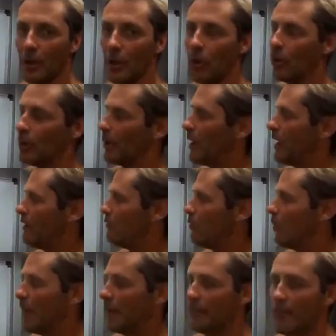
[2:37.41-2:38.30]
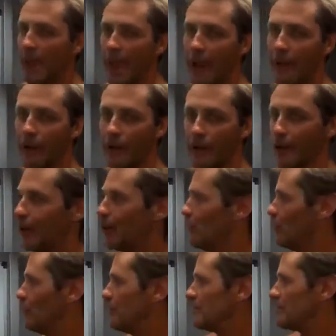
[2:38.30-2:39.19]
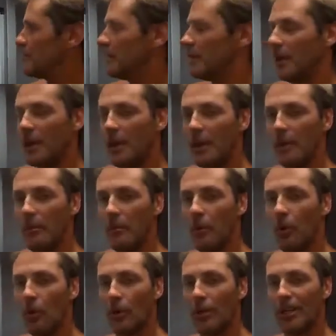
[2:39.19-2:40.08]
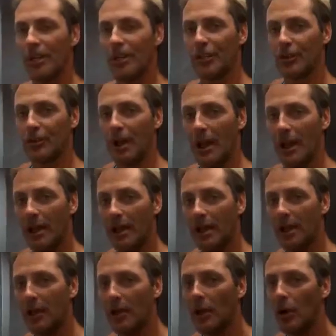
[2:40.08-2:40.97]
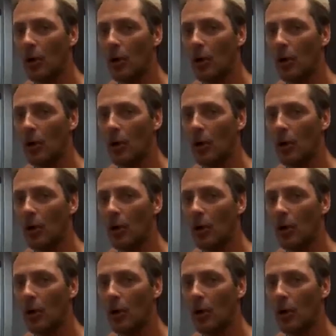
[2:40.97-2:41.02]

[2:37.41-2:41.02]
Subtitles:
or you have one parent who was born in Australia,